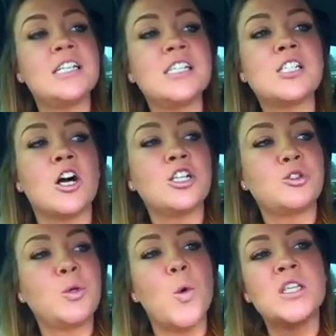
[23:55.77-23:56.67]
in this
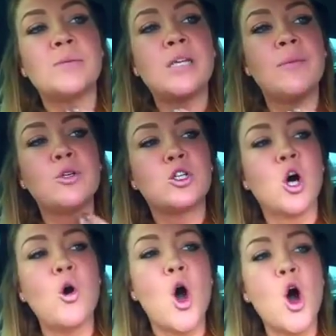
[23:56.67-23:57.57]
country wants to be able to
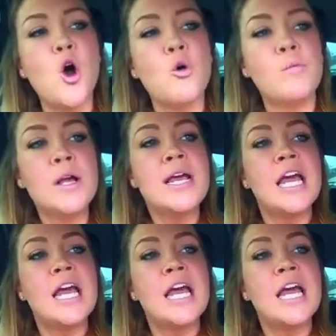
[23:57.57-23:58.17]
go home